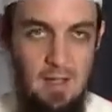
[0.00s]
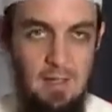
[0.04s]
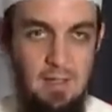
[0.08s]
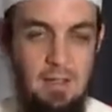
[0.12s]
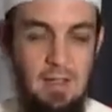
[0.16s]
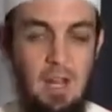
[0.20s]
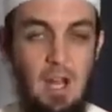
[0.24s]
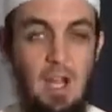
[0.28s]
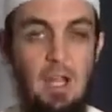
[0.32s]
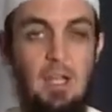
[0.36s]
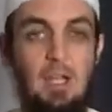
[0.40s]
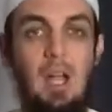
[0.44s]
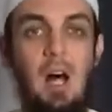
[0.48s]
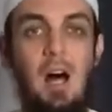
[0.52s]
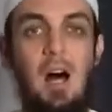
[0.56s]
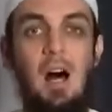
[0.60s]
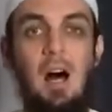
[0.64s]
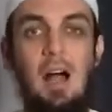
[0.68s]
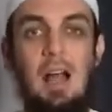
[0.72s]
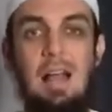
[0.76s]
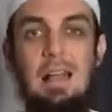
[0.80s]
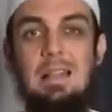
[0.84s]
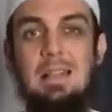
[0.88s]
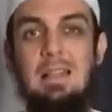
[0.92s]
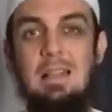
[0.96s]
That
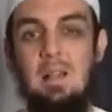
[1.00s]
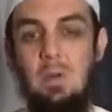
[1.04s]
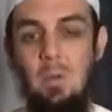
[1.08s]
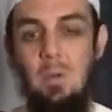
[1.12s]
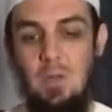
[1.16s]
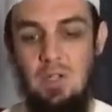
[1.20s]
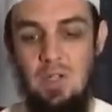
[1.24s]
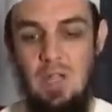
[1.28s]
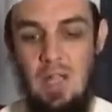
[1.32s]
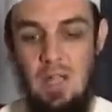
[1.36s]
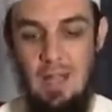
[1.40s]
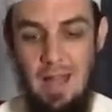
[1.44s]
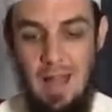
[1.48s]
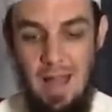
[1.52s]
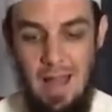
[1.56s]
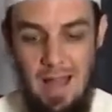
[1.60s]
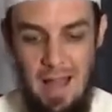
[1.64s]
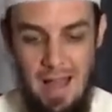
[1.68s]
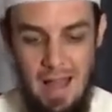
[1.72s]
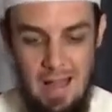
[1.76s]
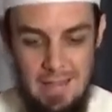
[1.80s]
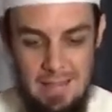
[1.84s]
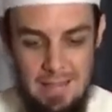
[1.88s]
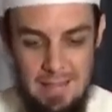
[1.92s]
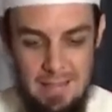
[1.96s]
Allah Azza wa Jal
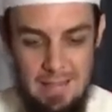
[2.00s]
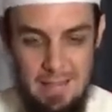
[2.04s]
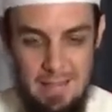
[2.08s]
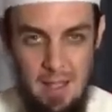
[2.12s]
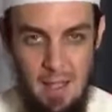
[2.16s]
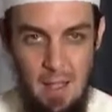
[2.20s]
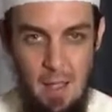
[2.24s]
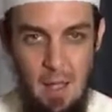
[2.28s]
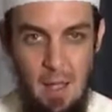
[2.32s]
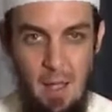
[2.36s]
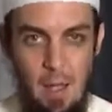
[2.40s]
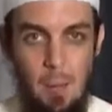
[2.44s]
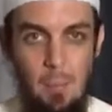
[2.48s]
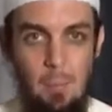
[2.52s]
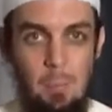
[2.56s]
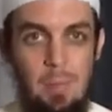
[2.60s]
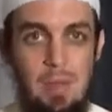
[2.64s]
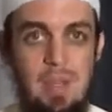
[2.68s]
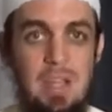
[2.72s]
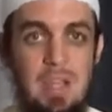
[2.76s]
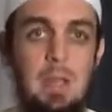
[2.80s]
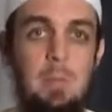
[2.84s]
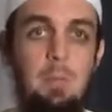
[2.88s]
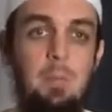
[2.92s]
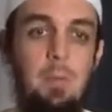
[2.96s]
has
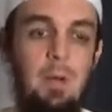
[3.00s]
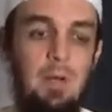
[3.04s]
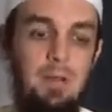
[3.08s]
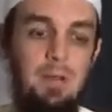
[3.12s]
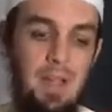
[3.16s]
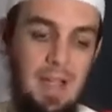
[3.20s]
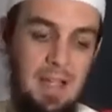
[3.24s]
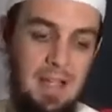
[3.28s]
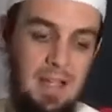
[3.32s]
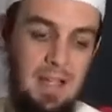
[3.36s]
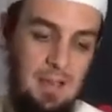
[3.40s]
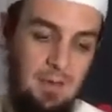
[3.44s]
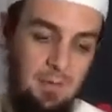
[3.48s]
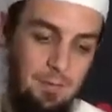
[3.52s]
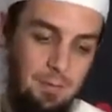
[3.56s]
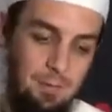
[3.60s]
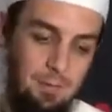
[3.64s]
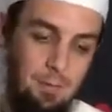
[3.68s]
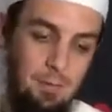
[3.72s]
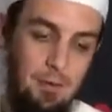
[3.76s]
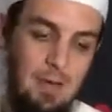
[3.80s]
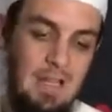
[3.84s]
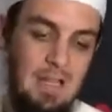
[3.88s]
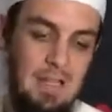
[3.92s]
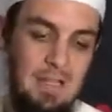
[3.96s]
people that He
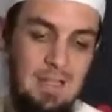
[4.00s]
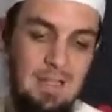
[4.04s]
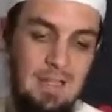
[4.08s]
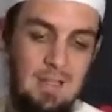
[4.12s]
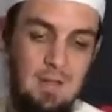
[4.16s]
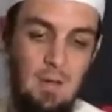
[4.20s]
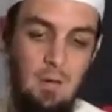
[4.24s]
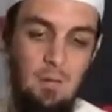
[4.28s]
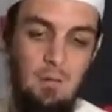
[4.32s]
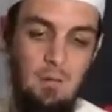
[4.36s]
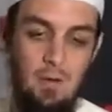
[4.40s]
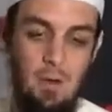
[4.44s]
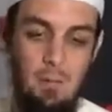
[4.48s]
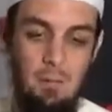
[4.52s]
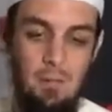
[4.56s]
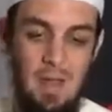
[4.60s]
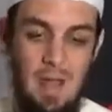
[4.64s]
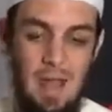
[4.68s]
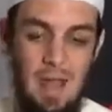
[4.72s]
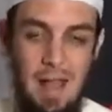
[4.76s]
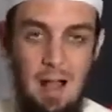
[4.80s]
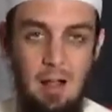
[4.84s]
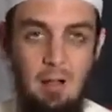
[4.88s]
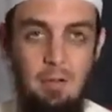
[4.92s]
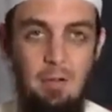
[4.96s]
frees from
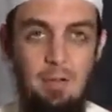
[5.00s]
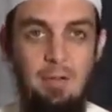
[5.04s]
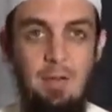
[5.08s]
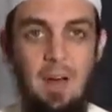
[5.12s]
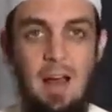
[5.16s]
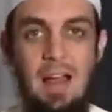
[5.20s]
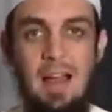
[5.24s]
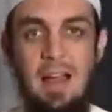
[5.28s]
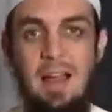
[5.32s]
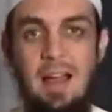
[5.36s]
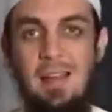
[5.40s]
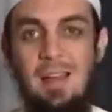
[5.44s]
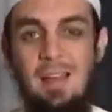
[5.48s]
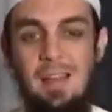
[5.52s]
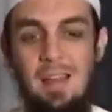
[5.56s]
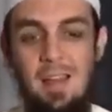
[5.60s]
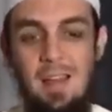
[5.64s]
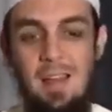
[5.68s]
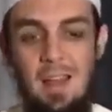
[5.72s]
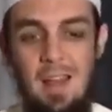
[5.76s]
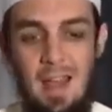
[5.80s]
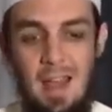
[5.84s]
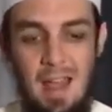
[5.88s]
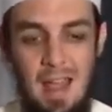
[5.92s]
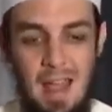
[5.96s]
the hellfire
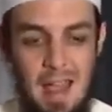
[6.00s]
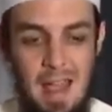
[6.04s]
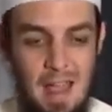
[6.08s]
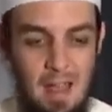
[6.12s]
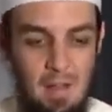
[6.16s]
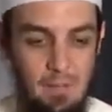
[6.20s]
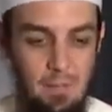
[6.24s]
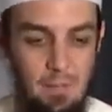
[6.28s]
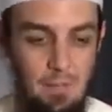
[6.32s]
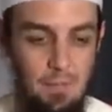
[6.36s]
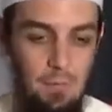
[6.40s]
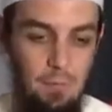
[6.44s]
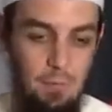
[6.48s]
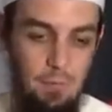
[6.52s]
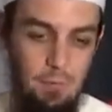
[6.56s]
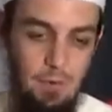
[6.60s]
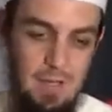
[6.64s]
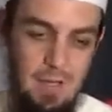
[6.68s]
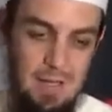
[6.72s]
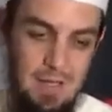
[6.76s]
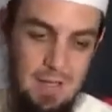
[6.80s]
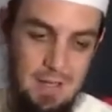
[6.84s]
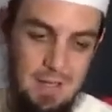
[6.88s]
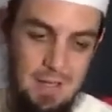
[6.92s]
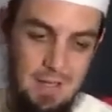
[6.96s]

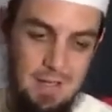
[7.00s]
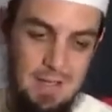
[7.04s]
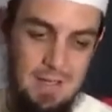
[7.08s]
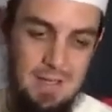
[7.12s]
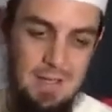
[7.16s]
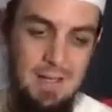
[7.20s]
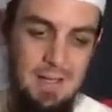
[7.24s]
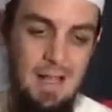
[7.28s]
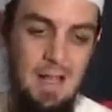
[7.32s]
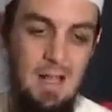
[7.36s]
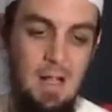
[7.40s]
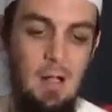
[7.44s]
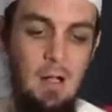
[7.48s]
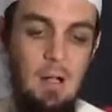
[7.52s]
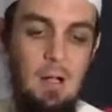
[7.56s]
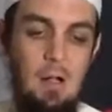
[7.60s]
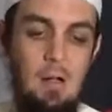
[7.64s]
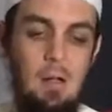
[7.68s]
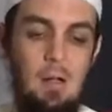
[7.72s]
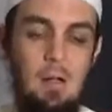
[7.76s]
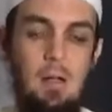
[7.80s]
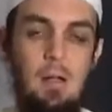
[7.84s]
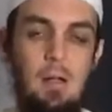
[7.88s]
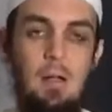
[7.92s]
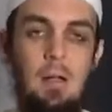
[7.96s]
every
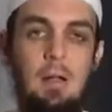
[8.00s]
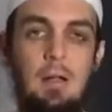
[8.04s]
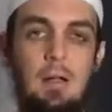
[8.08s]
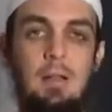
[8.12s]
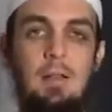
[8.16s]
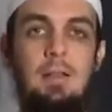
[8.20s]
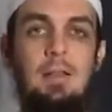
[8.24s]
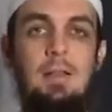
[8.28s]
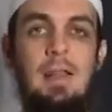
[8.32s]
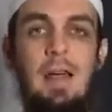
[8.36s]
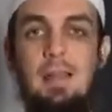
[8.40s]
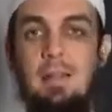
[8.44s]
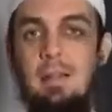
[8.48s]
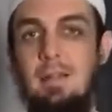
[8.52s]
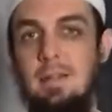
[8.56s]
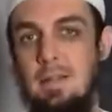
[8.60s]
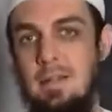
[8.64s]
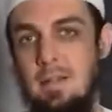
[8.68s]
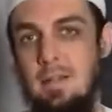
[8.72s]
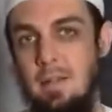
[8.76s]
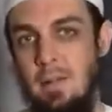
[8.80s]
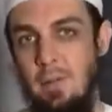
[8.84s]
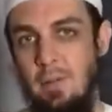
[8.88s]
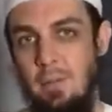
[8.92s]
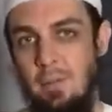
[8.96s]
single night.